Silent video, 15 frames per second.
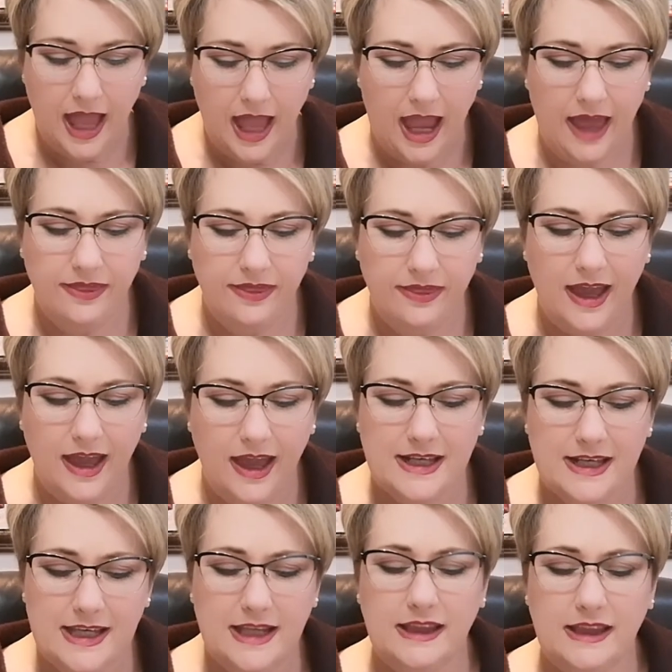And they
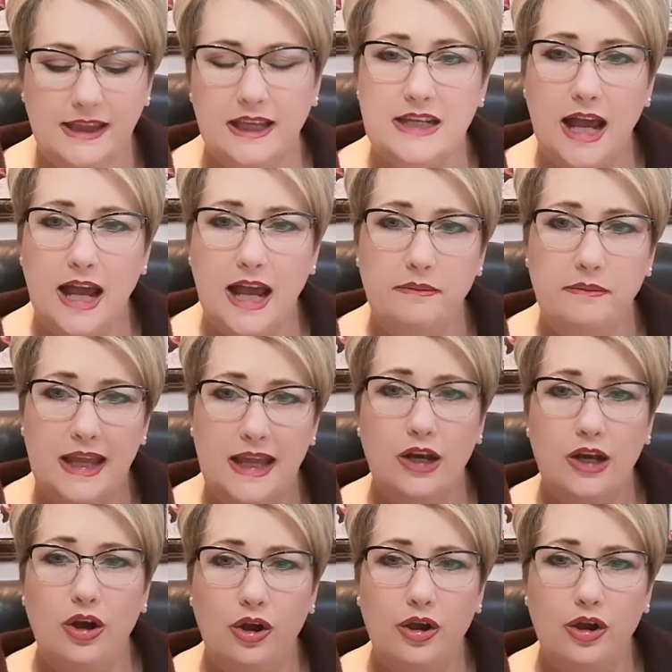said that their
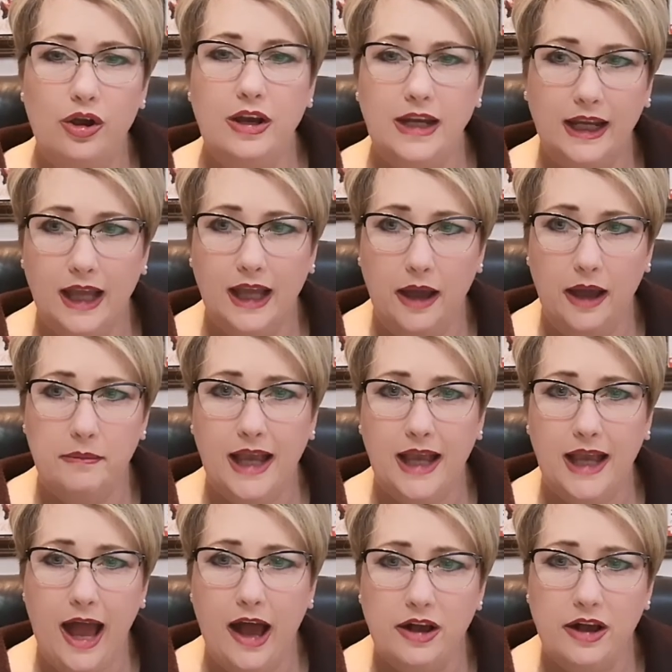learning
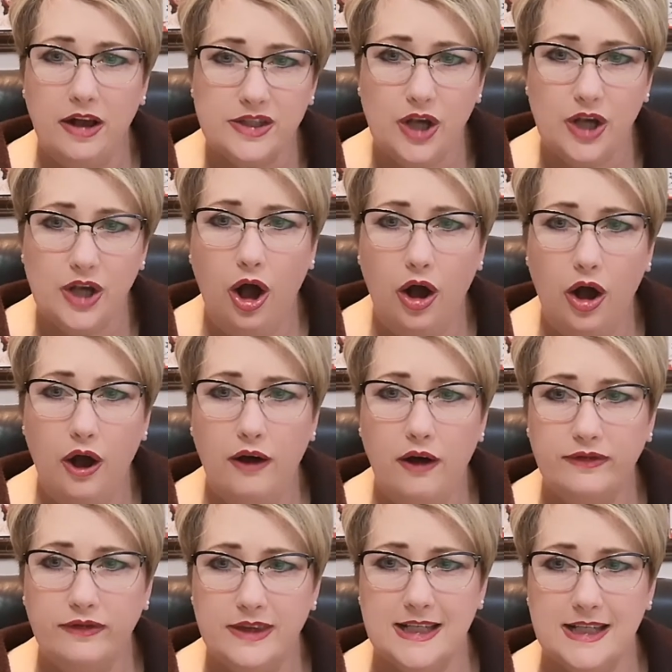coming out
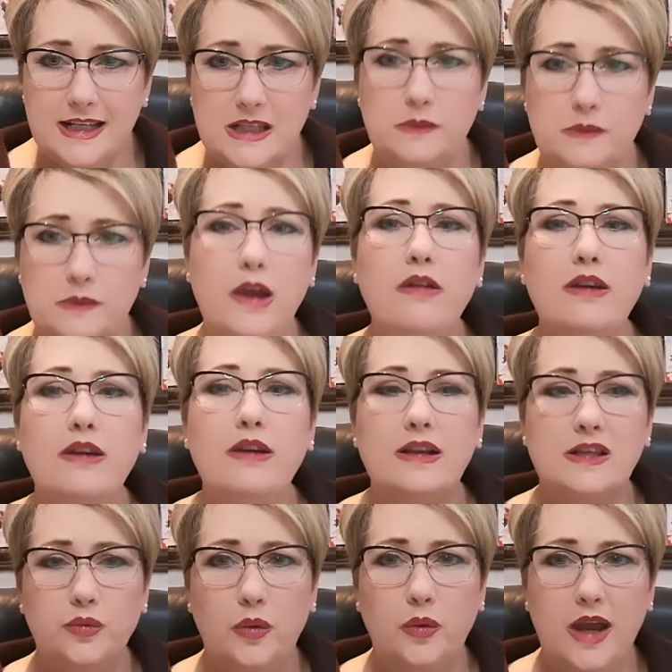of this
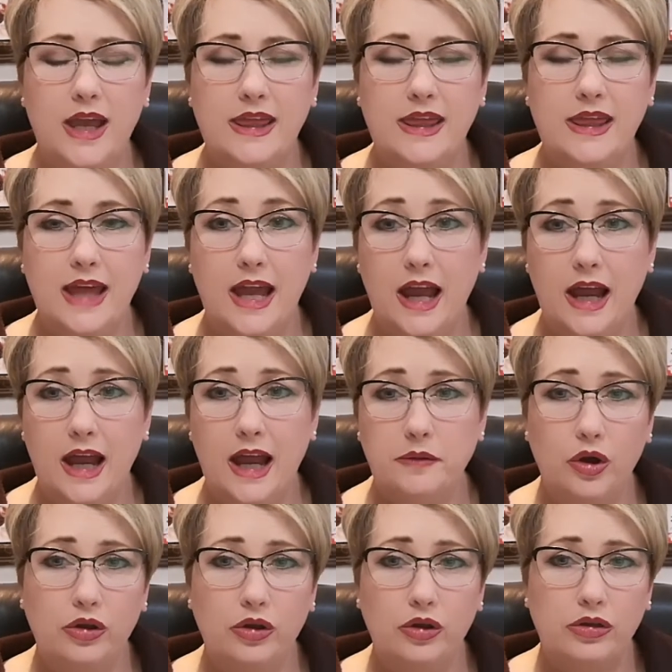experience, where they had
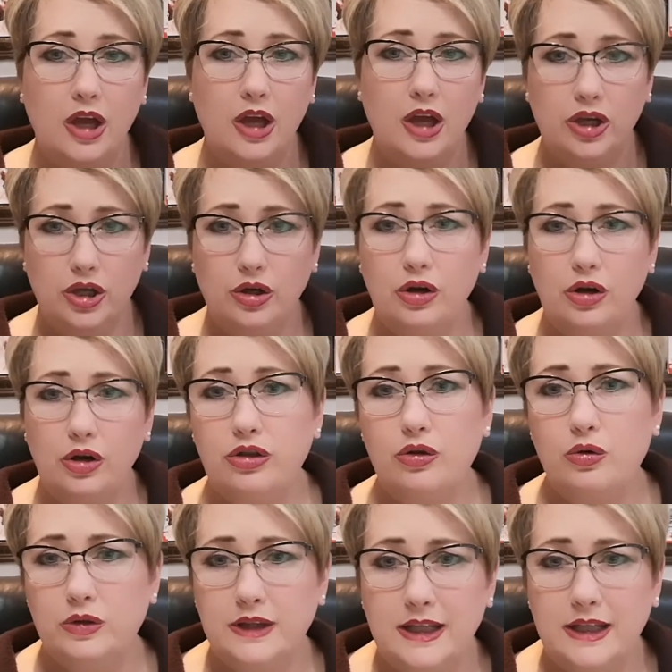both, you know,
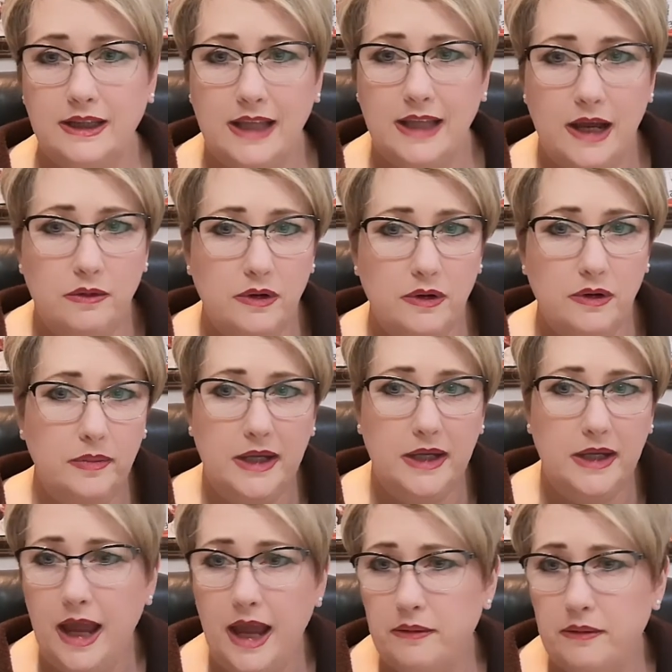thought that they would be
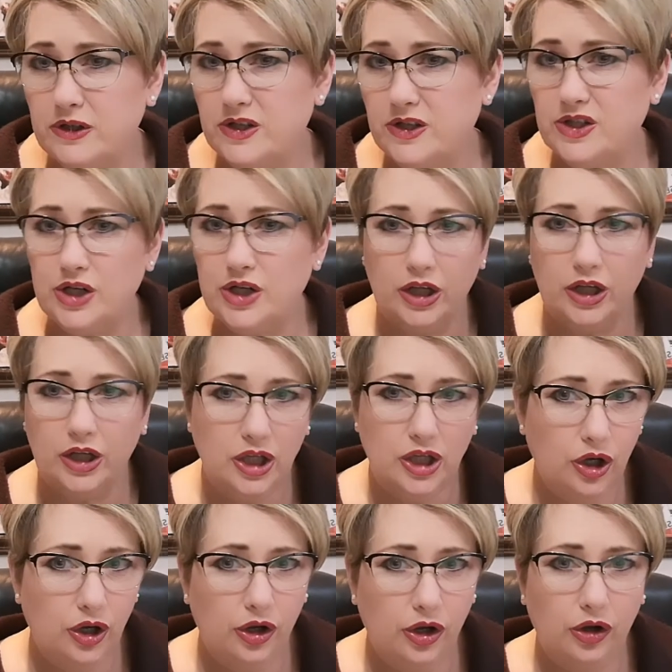able to start the
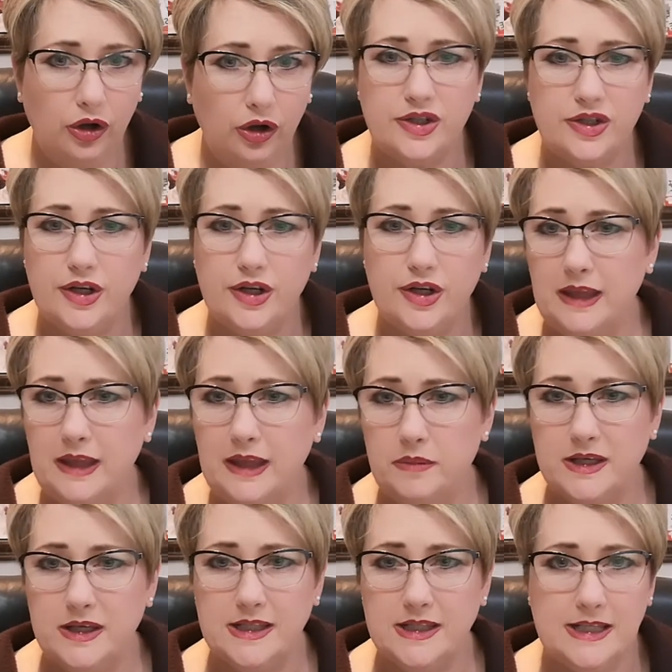year, start their
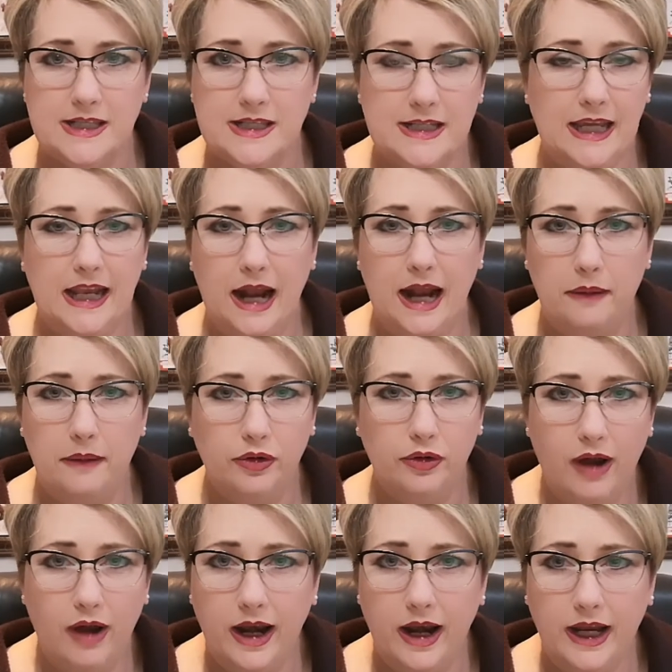business and get up and
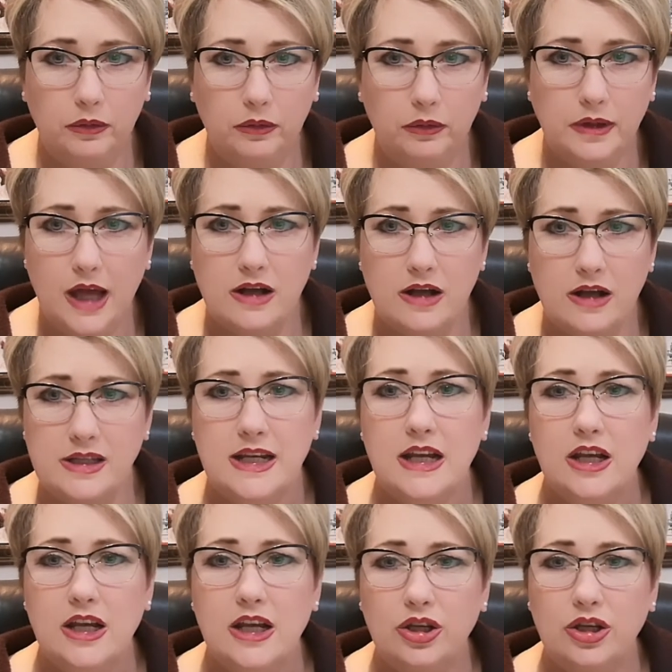running without,
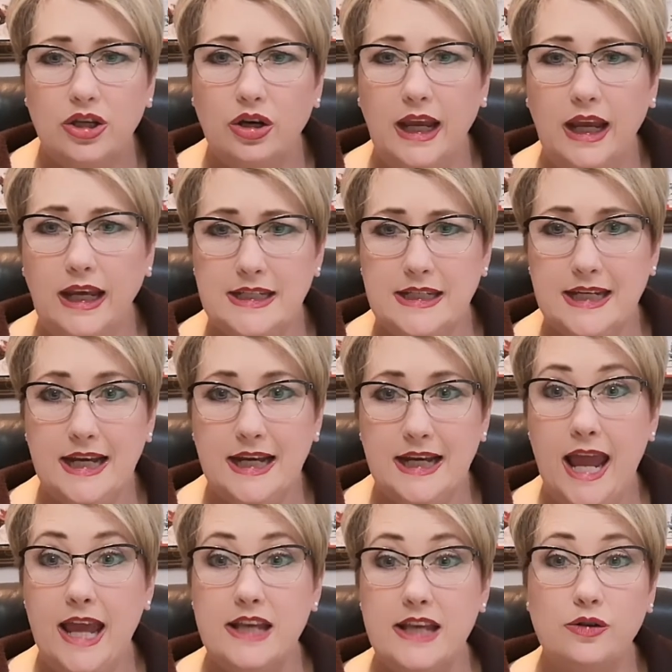you know, any
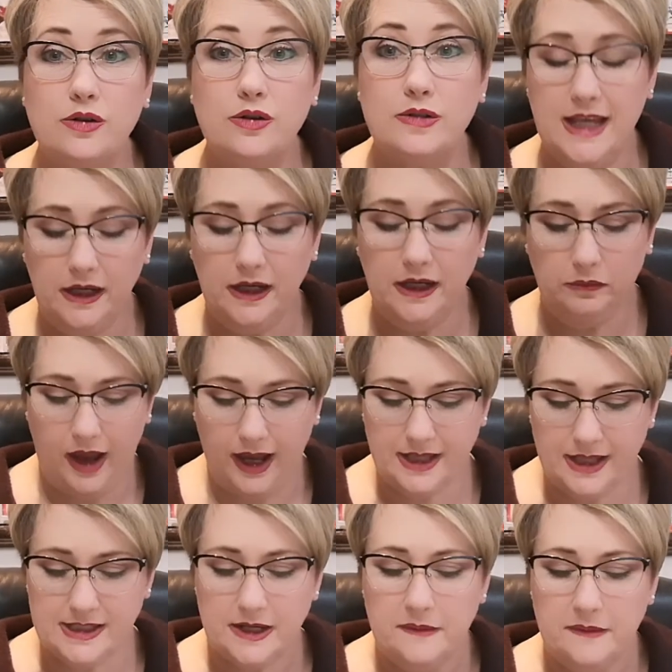delays or
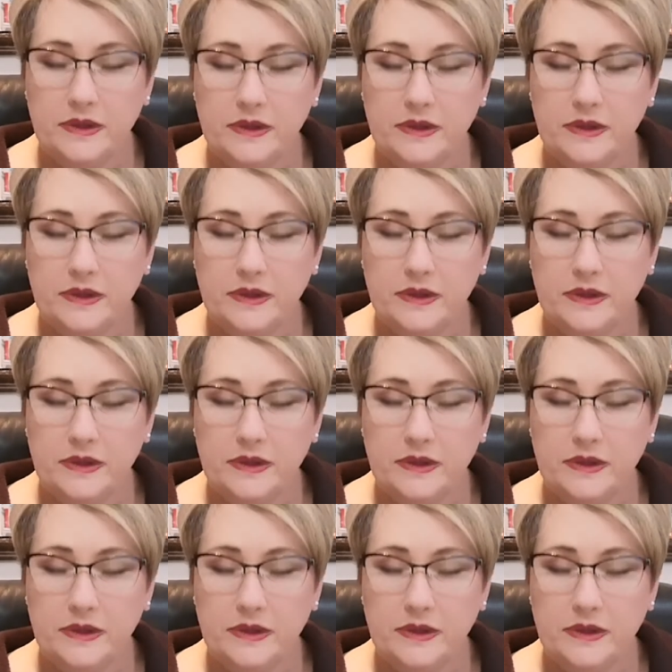setbacks,